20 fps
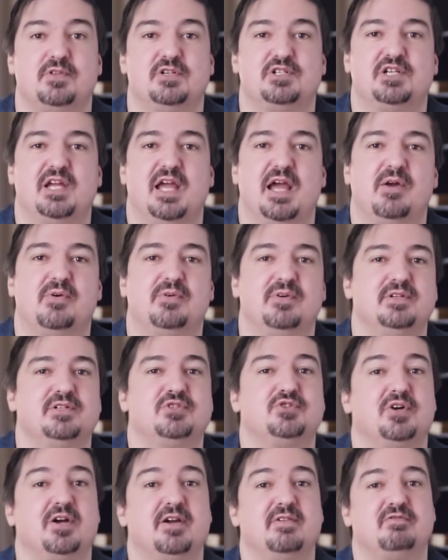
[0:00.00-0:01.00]
the shower
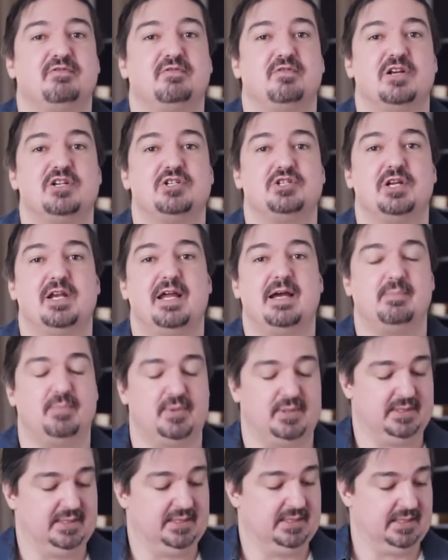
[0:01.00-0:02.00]
and try and freshen up.